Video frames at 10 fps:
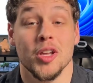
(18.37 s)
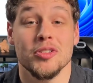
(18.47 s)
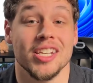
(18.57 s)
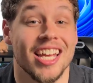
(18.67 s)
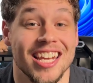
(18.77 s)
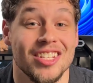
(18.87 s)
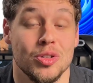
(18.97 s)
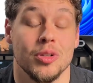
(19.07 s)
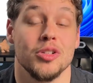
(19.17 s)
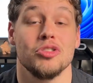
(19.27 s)
using any
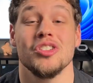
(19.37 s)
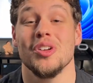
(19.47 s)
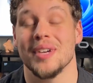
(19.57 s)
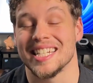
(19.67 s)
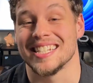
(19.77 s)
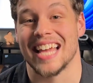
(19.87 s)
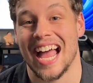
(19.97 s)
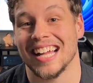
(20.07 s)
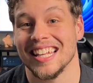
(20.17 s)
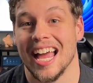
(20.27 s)
tool, you should know
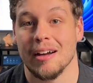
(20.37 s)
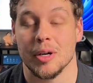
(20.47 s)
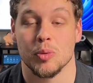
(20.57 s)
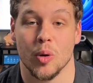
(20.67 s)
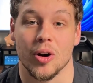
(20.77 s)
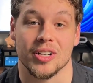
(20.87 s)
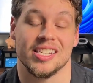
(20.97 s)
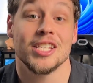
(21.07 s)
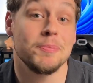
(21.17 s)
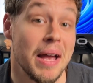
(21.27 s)
exactly how it works,
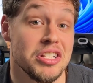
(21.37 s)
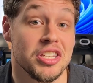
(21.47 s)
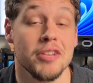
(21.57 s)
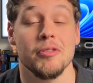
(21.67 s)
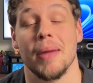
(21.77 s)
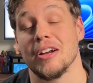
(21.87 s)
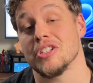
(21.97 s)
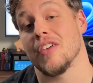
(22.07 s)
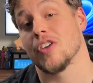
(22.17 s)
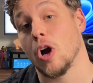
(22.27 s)
especially when
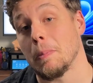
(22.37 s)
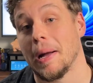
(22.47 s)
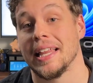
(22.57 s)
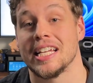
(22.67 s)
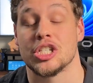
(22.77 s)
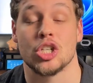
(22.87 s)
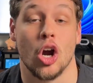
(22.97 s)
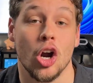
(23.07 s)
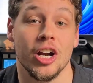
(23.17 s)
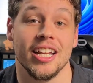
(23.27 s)
Microsoft Copilot is
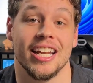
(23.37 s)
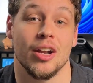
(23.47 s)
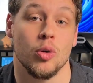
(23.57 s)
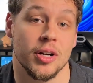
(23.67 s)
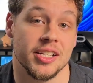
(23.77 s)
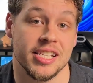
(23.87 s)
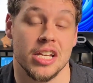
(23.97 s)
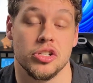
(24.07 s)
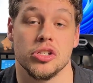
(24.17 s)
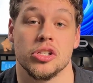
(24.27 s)
targeted at
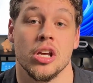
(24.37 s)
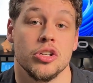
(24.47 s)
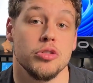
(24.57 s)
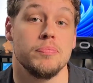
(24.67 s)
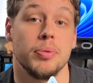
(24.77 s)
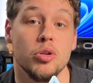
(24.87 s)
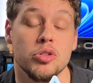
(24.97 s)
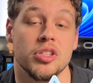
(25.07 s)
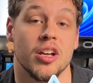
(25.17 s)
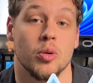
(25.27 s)
organizations to
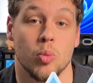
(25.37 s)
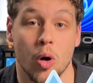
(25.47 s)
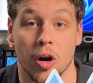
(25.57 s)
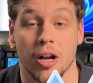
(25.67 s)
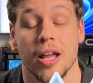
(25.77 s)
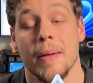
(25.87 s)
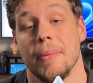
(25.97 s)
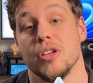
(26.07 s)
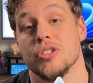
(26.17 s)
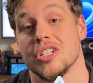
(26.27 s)
boost their work
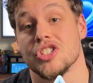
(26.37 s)
by using